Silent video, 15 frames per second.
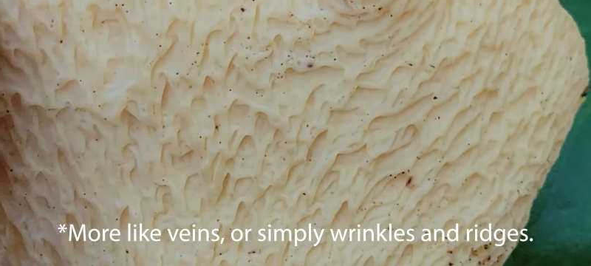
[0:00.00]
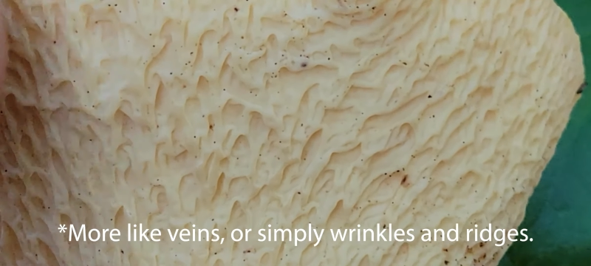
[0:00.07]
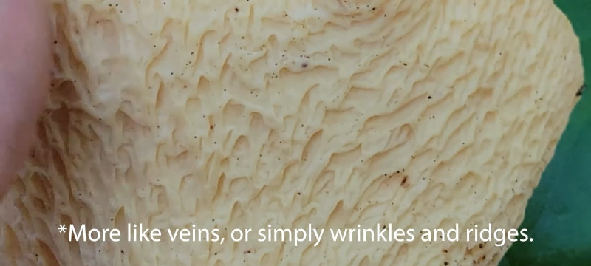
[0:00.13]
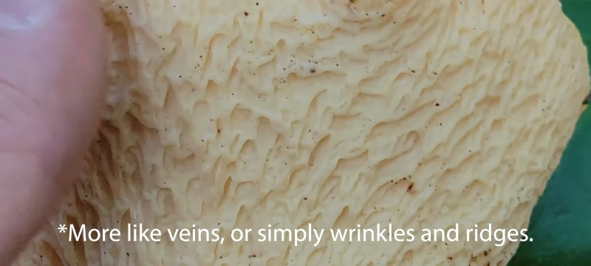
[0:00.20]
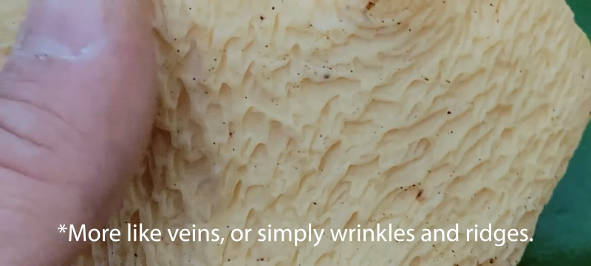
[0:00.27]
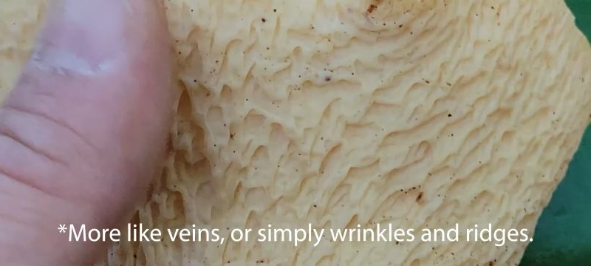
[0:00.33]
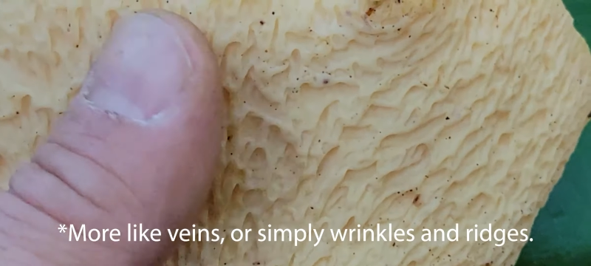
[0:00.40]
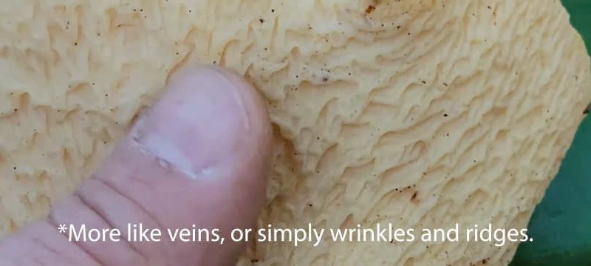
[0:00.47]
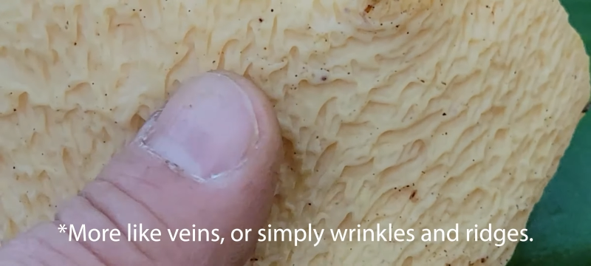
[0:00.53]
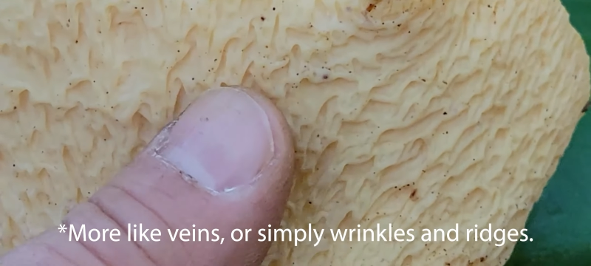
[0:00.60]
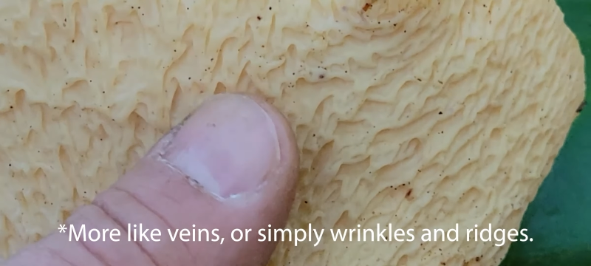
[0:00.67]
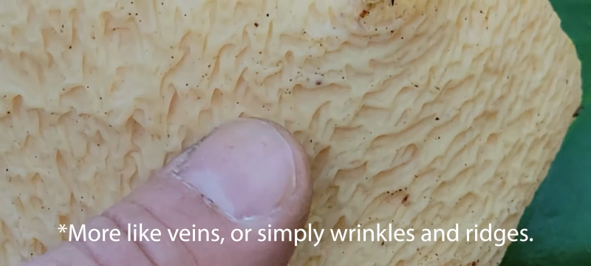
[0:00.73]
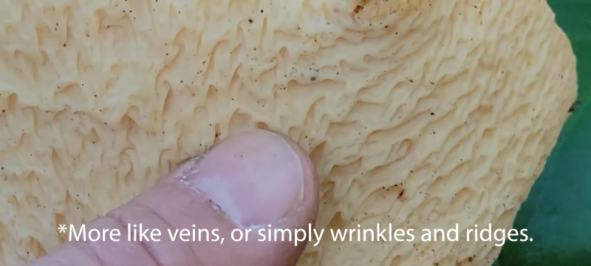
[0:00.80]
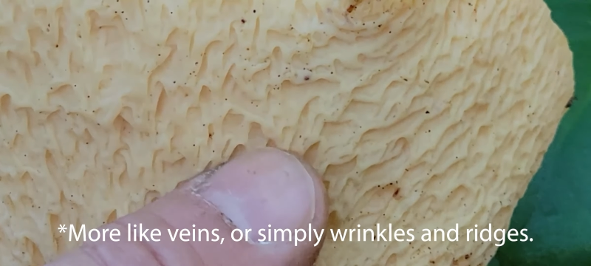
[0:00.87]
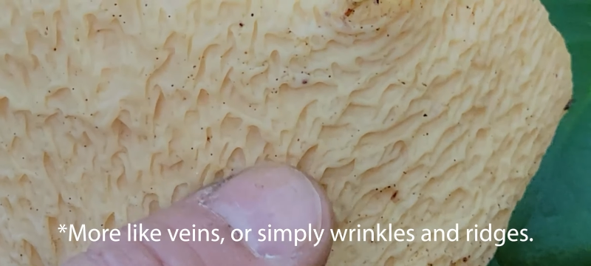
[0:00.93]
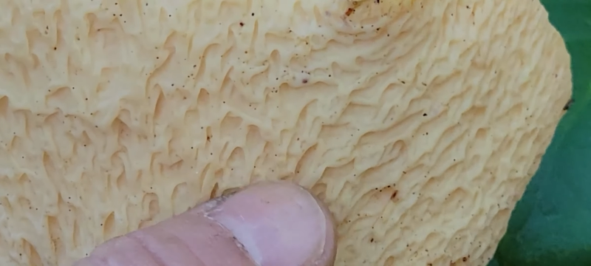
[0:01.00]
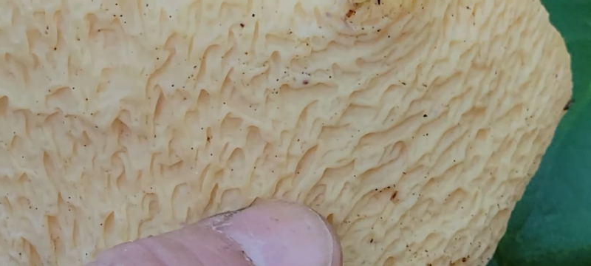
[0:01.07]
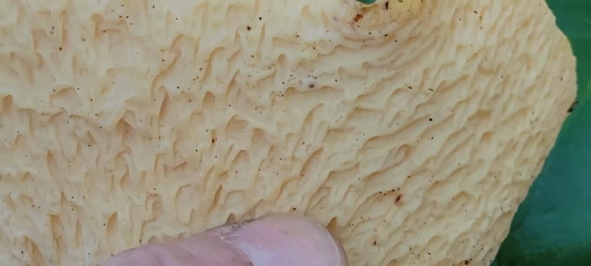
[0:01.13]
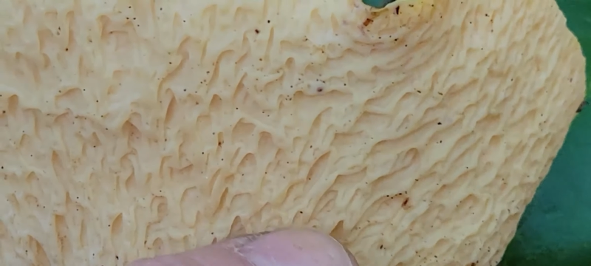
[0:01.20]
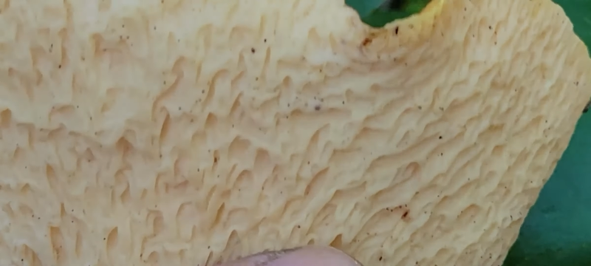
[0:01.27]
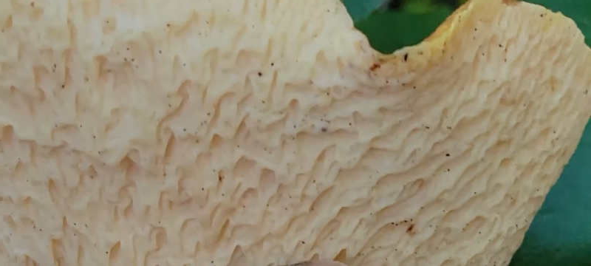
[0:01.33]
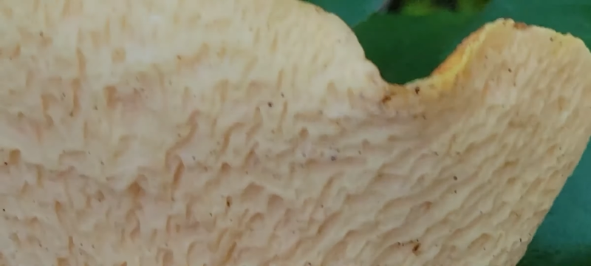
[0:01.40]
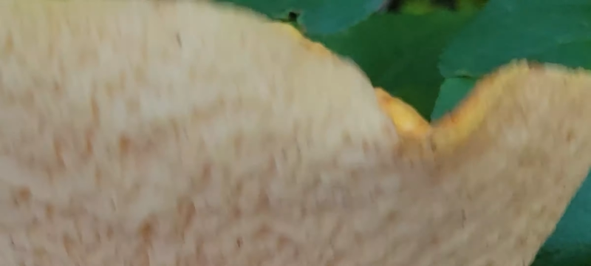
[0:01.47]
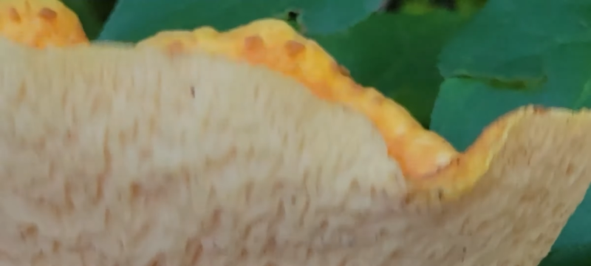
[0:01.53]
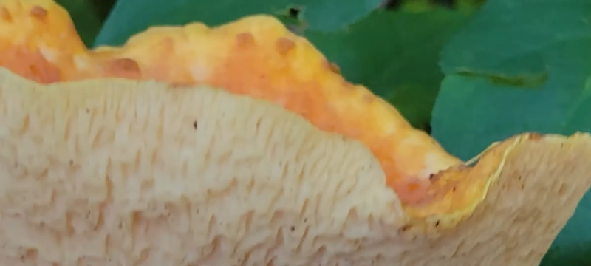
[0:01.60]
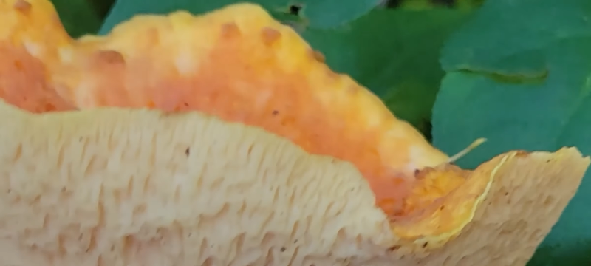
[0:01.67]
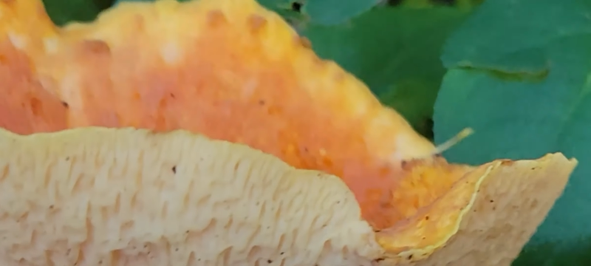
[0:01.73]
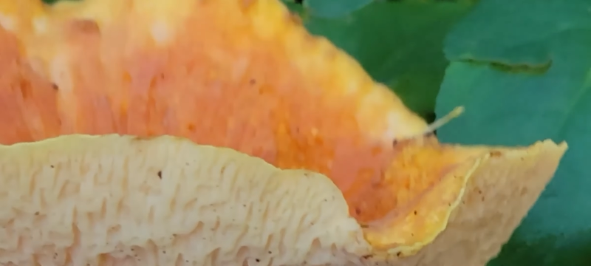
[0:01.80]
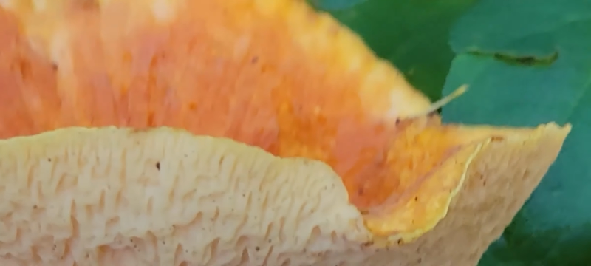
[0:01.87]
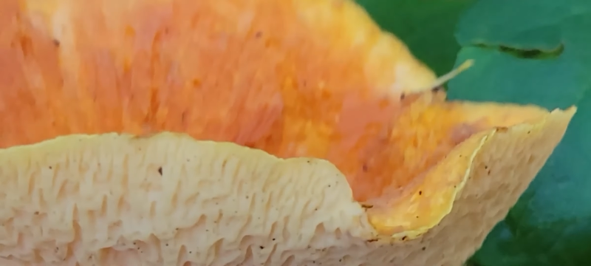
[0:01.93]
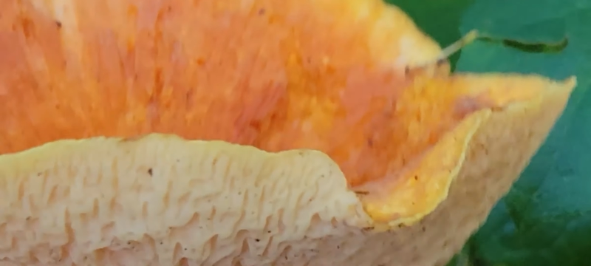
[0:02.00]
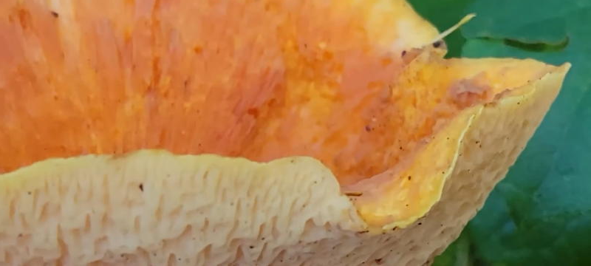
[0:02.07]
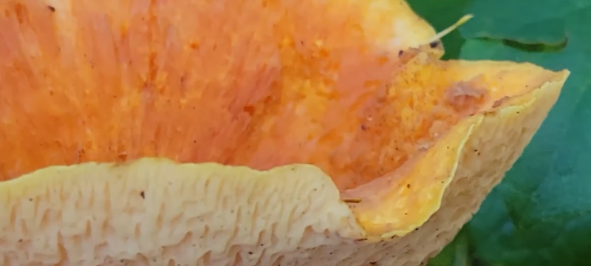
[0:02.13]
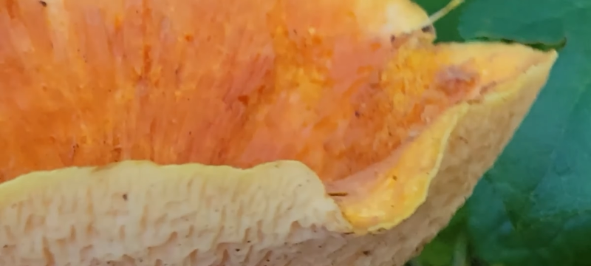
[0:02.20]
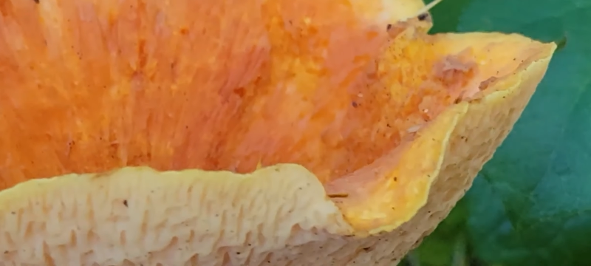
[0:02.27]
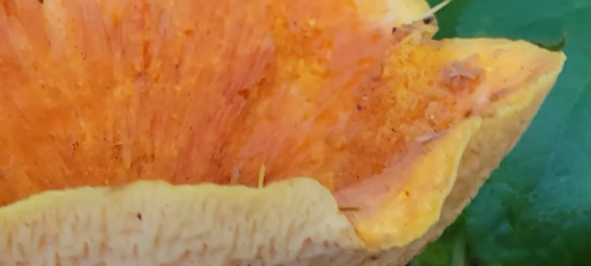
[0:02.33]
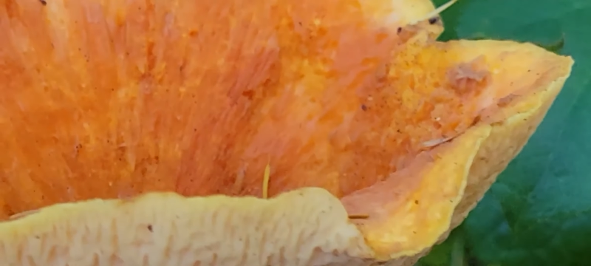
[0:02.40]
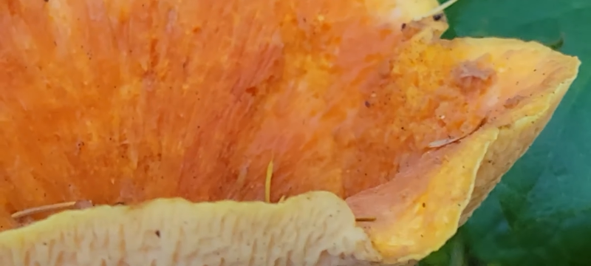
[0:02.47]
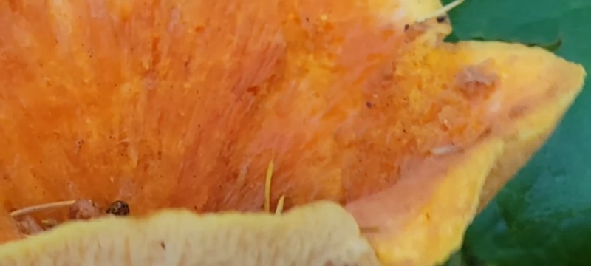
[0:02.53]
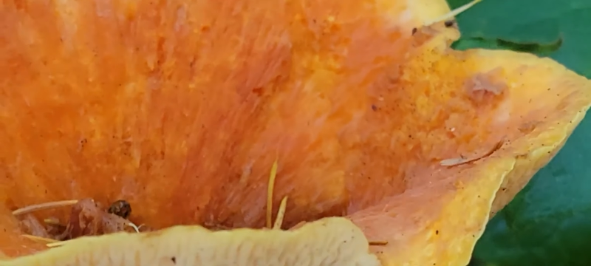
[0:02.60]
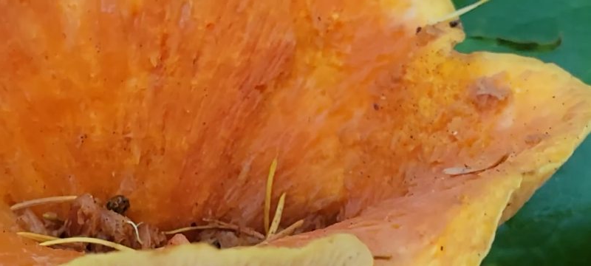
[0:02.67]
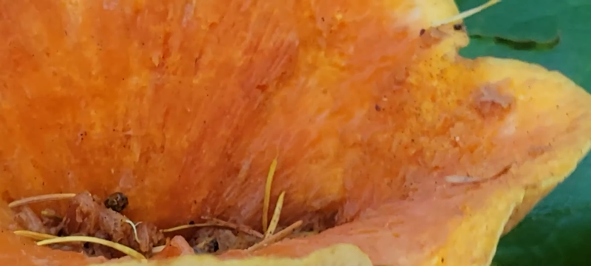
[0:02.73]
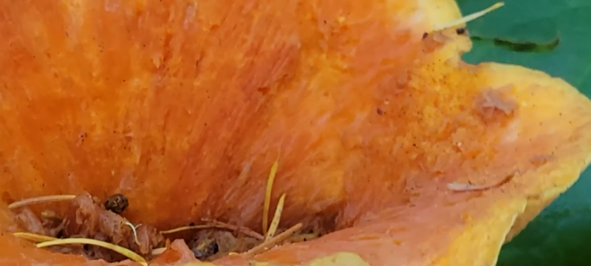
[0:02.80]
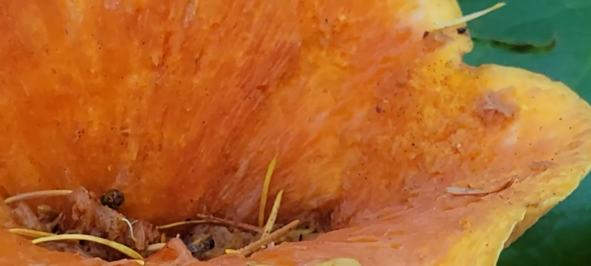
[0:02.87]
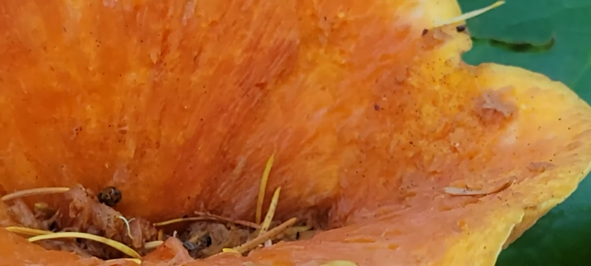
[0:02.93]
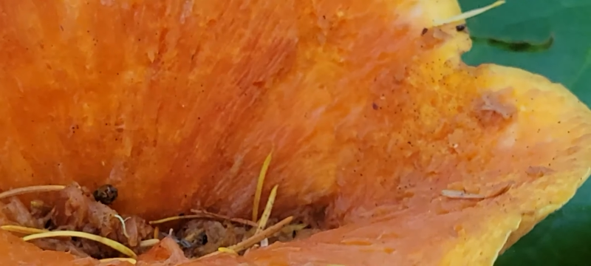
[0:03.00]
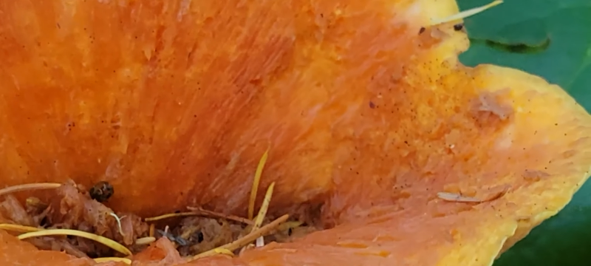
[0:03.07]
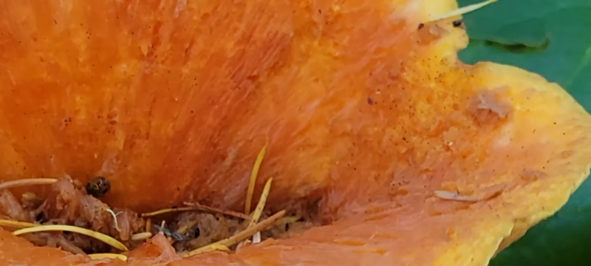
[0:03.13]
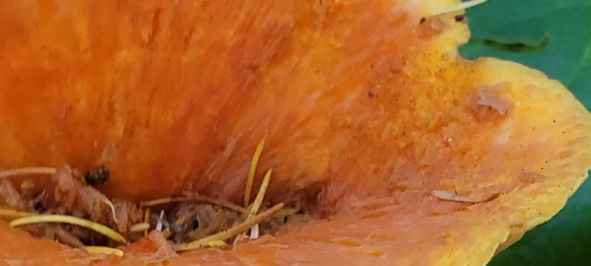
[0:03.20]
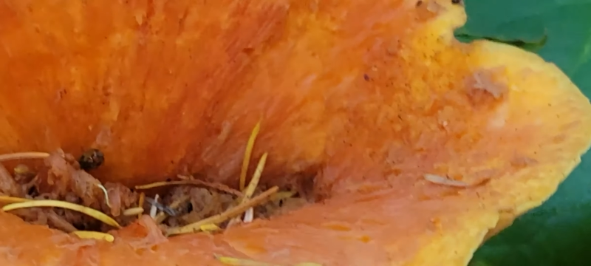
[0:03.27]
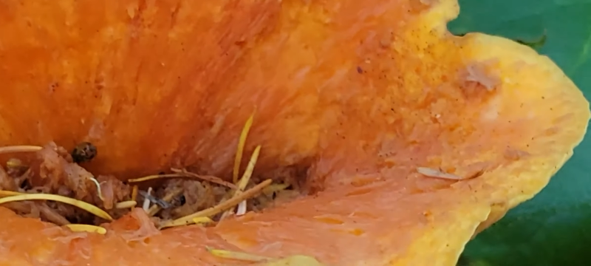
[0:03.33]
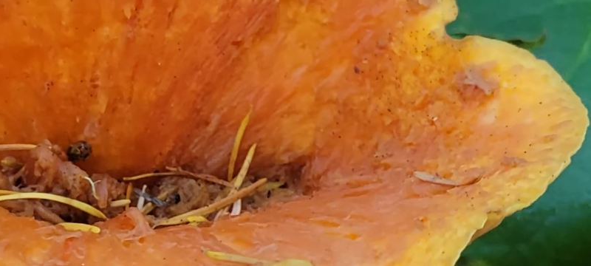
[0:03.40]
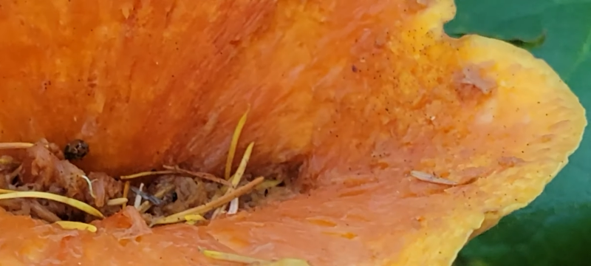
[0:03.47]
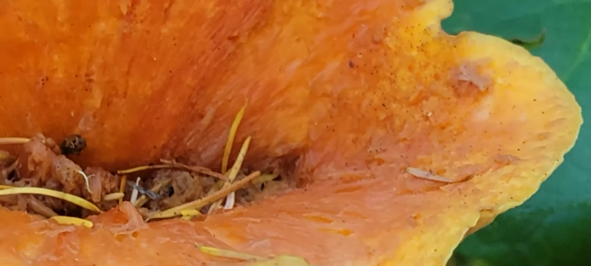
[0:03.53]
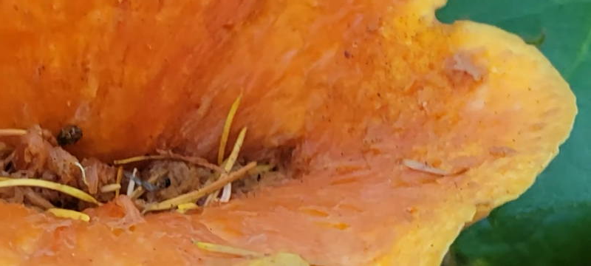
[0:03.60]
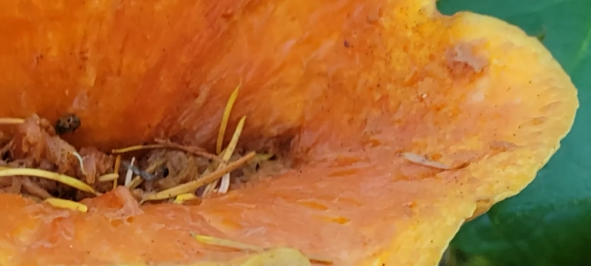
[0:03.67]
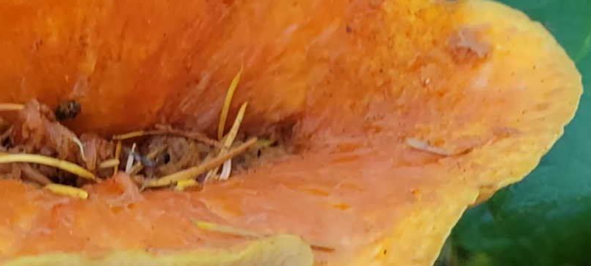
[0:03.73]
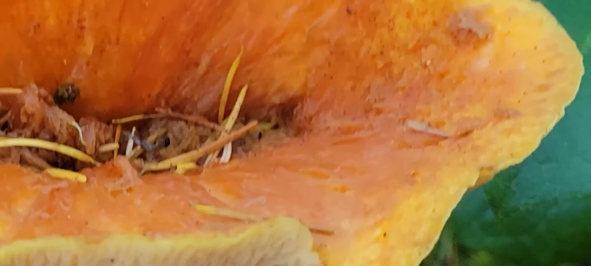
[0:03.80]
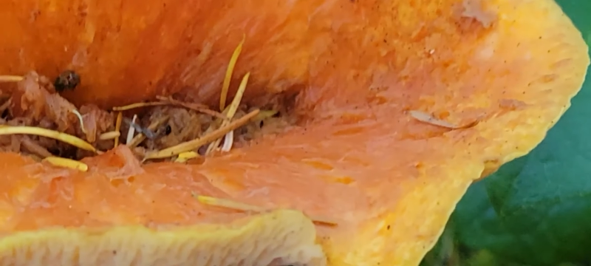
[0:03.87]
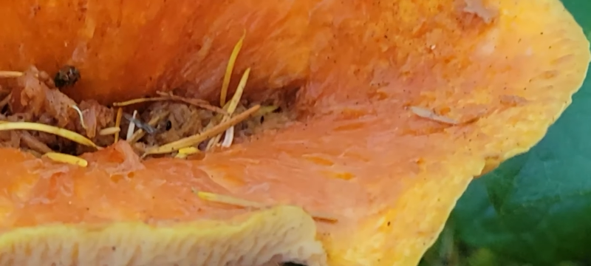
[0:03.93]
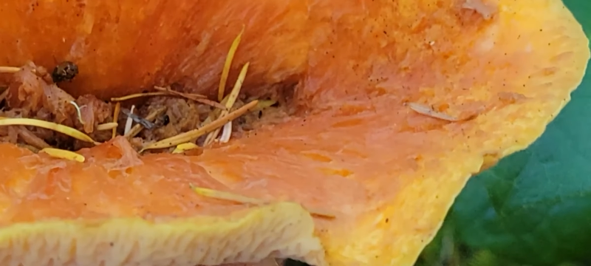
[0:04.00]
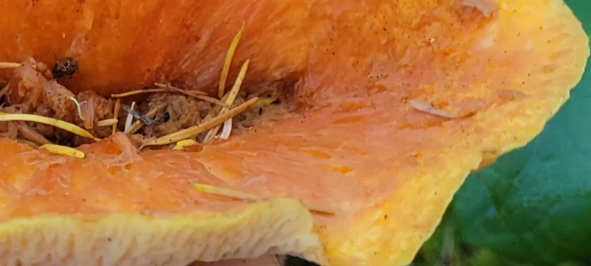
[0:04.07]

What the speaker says: No face is visible, so there are no lips to read.